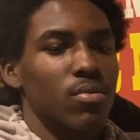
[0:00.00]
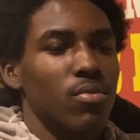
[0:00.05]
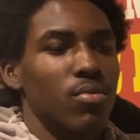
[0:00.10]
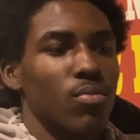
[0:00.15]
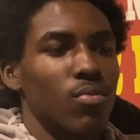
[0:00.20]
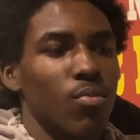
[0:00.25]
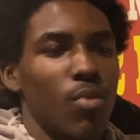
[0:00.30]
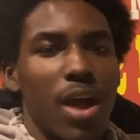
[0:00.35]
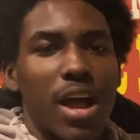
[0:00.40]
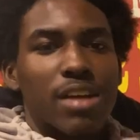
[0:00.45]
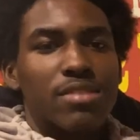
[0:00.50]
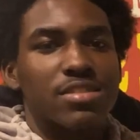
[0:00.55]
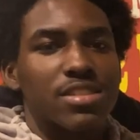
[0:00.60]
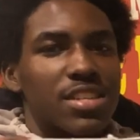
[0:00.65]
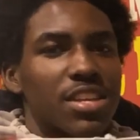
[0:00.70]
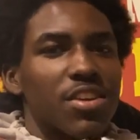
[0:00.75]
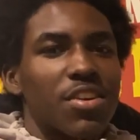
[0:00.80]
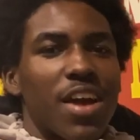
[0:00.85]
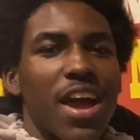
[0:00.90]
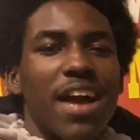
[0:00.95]
while
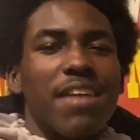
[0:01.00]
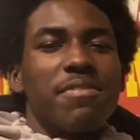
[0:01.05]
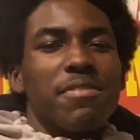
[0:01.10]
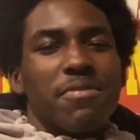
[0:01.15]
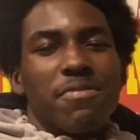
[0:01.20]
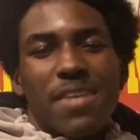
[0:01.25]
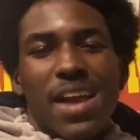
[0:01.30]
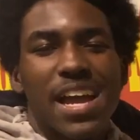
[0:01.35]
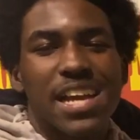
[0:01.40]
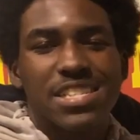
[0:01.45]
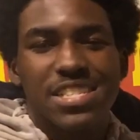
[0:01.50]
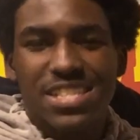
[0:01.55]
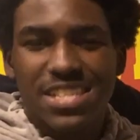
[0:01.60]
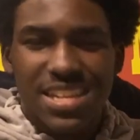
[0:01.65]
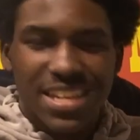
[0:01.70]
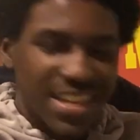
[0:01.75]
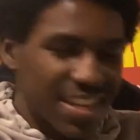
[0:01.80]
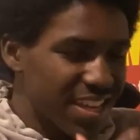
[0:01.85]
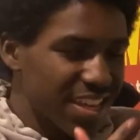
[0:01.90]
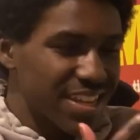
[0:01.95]
still having fashion
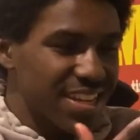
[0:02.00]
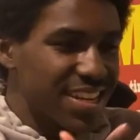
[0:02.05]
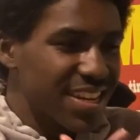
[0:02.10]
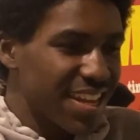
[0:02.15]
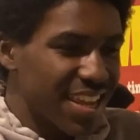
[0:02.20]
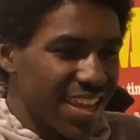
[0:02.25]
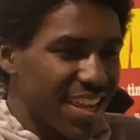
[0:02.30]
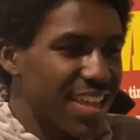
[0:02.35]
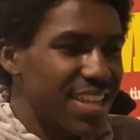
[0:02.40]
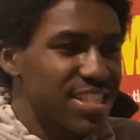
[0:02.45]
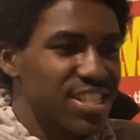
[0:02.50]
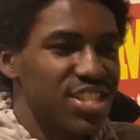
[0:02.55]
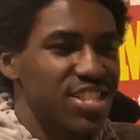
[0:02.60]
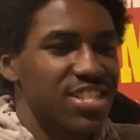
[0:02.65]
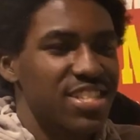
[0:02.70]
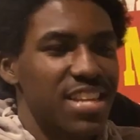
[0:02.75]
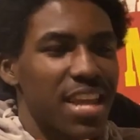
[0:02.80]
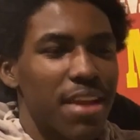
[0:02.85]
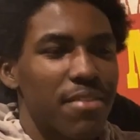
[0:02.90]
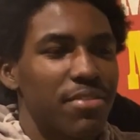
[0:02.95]
in it,
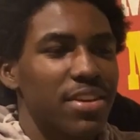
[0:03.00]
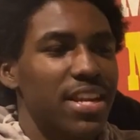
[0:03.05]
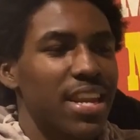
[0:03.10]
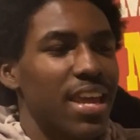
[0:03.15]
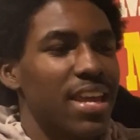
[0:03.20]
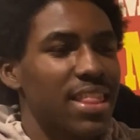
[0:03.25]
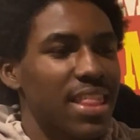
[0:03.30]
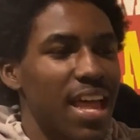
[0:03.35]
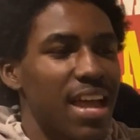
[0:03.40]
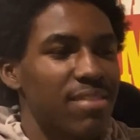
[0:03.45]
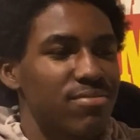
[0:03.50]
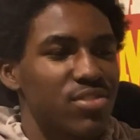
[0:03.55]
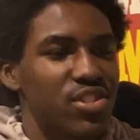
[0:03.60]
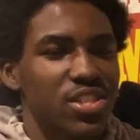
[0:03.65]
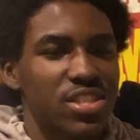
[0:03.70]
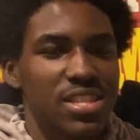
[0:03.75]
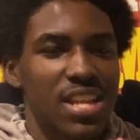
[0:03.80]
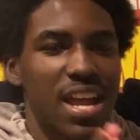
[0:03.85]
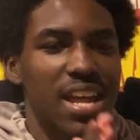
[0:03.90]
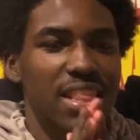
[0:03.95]
just everyday life,
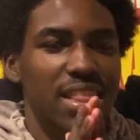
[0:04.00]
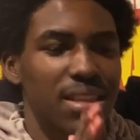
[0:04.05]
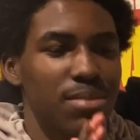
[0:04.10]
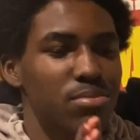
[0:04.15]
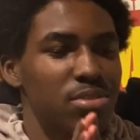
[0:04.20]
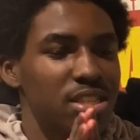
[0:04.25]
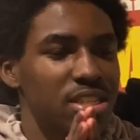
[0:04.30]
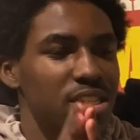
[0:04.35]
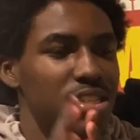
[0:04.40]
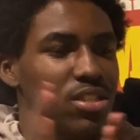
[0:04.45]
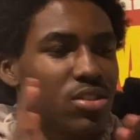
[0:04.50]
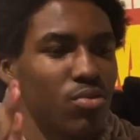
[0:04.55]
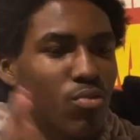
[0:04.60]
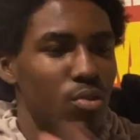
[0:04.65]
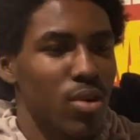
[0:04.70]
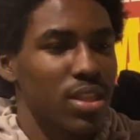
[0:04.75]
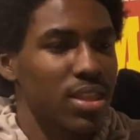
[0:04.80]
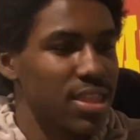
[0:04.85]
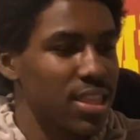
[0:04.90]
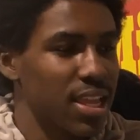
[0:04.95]
just not limited to
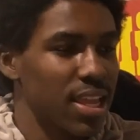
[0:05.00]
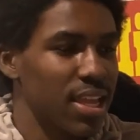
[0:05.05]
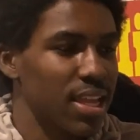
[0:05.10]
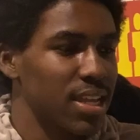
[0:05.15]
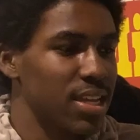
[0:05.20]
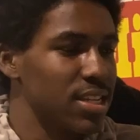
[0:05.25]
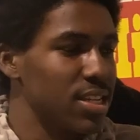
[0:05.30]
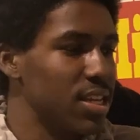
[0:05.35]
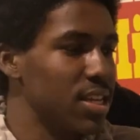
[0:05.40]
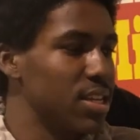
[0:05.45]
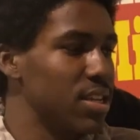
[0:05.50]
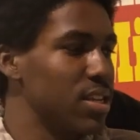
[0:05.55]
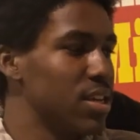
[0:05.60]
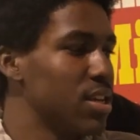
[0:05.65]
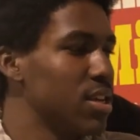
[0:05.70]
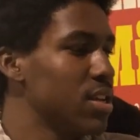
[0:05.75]
one thing. And then,